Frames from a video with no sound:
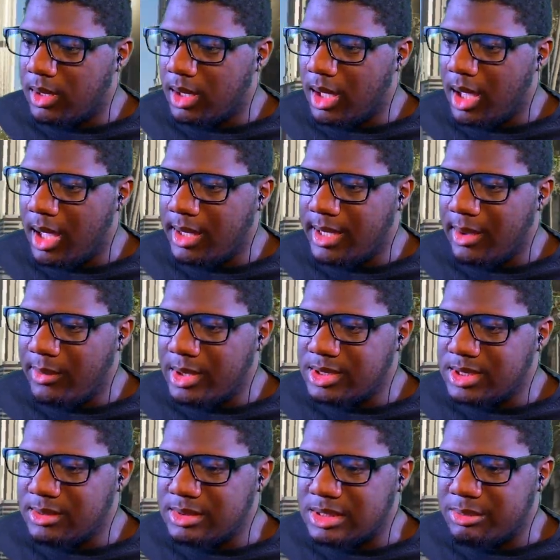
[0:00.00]
Alright, now what
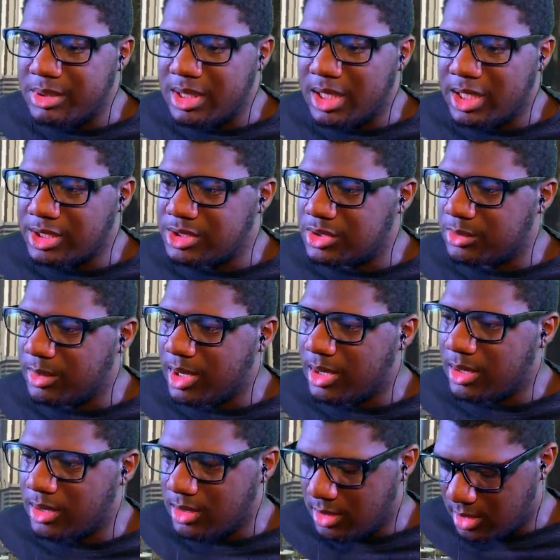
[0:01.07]
seems to be the issue,
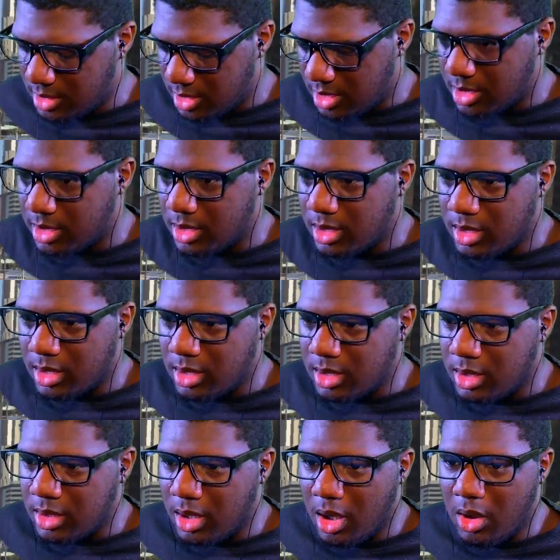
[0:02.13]
man? Uh,
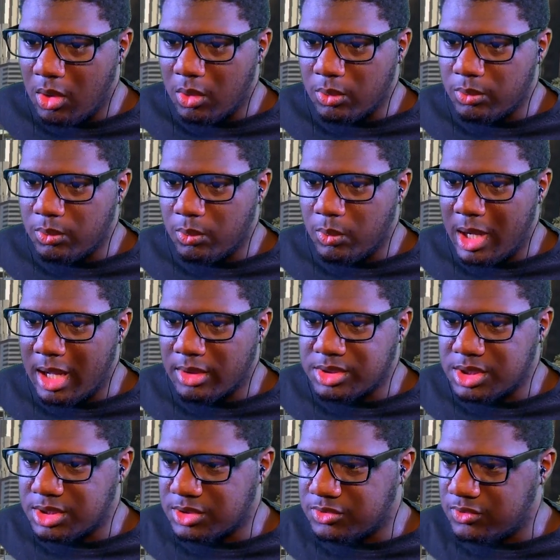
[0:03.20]
oh, wow,
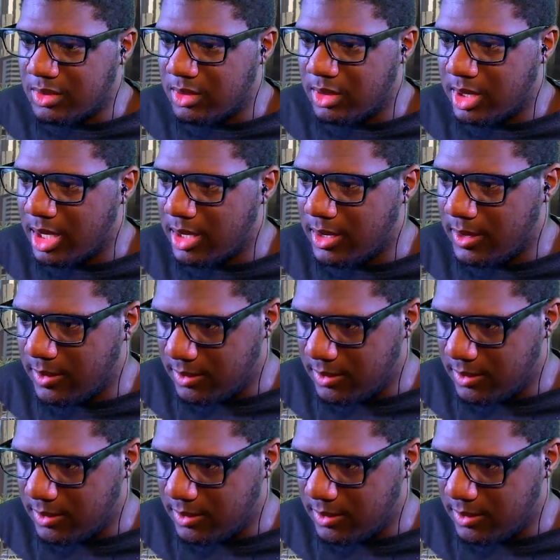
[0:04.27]
she just, okay.